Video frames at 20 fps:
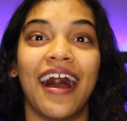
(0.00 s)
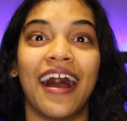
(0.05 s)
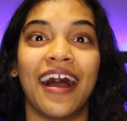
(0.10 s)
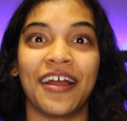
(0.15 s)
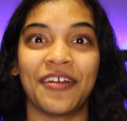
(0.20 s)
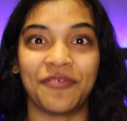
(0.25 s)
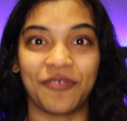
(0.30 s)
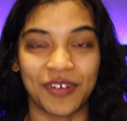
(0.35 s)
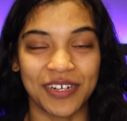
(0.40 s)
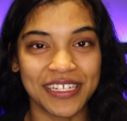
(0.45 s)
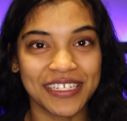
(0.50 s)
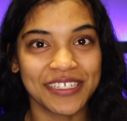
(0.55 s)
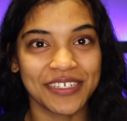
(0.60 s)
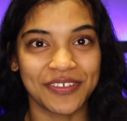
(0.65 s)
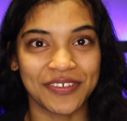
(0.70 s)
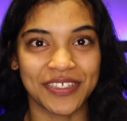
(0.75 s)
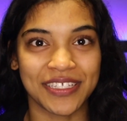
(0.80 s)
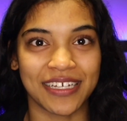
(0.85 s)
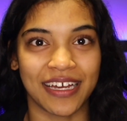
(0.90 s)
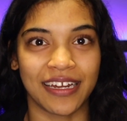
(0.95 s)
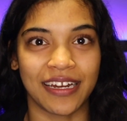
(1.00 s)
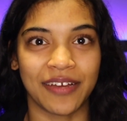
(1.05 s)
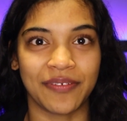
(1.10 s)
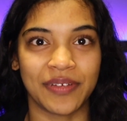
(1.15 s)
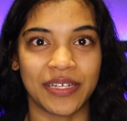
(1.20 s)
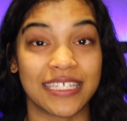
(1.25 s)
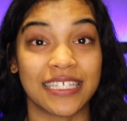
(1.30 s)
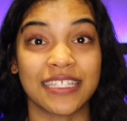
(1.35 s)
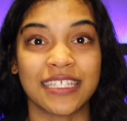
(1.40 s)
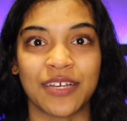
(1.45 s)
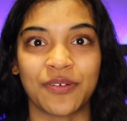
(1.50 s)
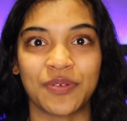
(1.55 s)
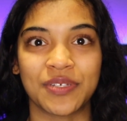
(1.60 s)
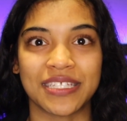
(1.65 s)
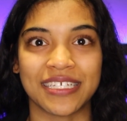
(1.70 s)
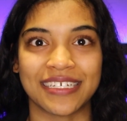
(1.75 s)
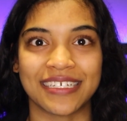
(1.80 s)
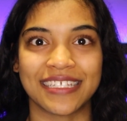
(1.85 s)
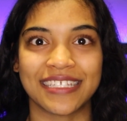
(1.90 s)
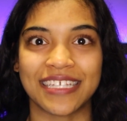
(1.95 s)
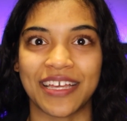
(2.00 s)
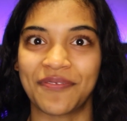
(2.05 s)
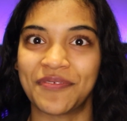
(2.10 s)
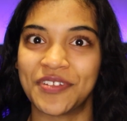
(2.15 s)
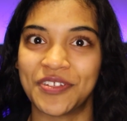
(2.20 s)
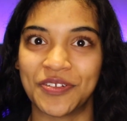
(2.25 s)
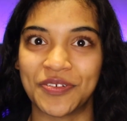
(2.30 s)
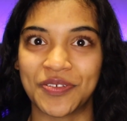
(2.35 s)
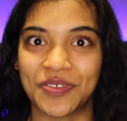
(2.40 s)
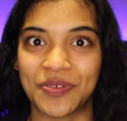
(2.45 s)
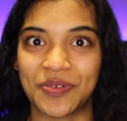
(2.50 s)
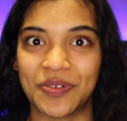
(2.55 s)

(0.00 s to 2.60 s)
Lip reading: I wanted to go skydiving since I was like 7 years